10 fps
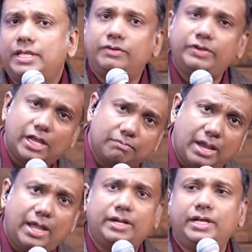then we get
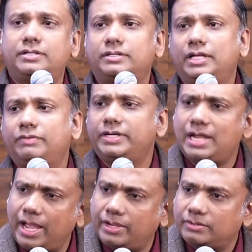married, then we
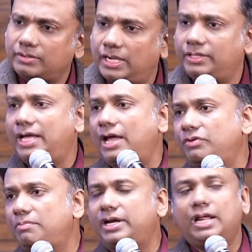die, and they
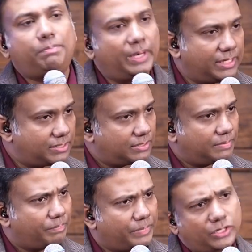have a burial place.
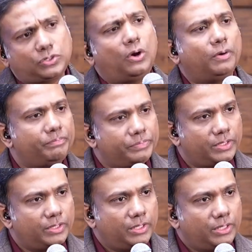That's all.
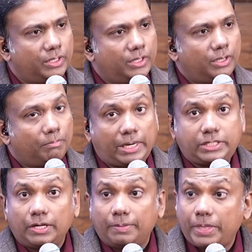
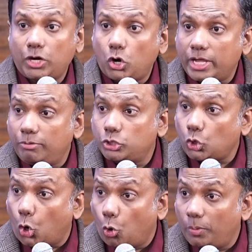But they're not able
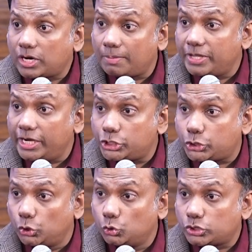to overcome the
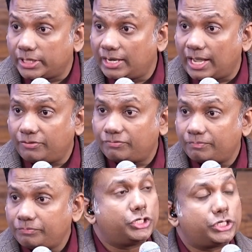issues in life.
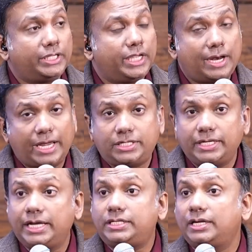In the year
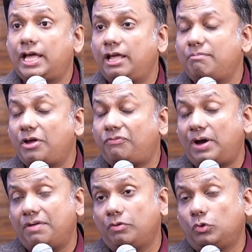1989, my
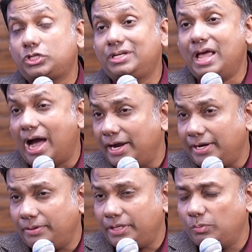father was
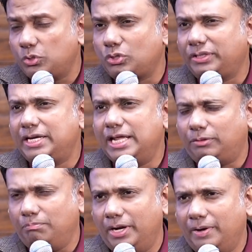dying. He was on the
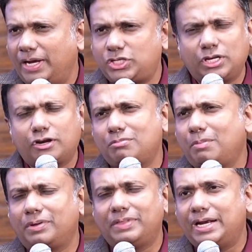deathbed. I still
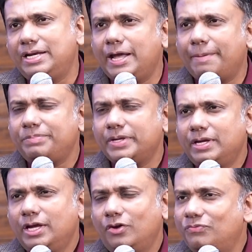remember that day
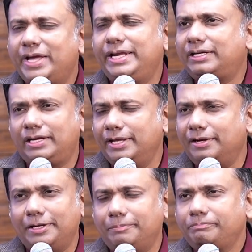very
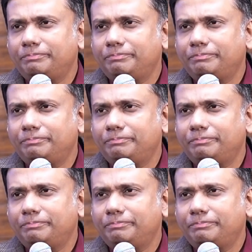clearly.